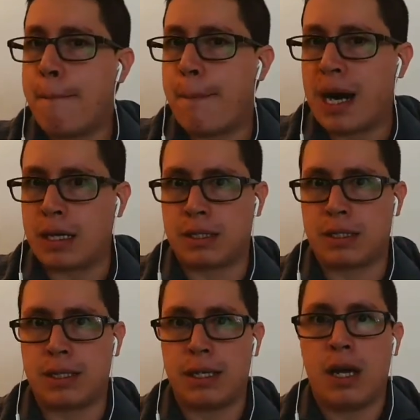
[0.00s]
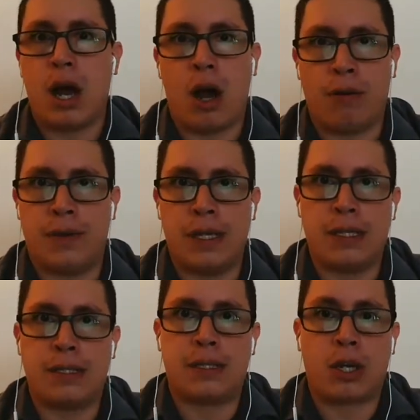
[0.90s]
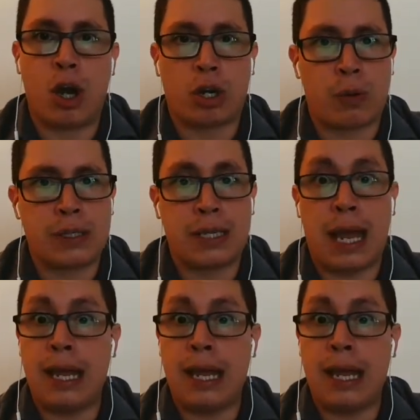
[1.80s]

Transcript: part of this Congress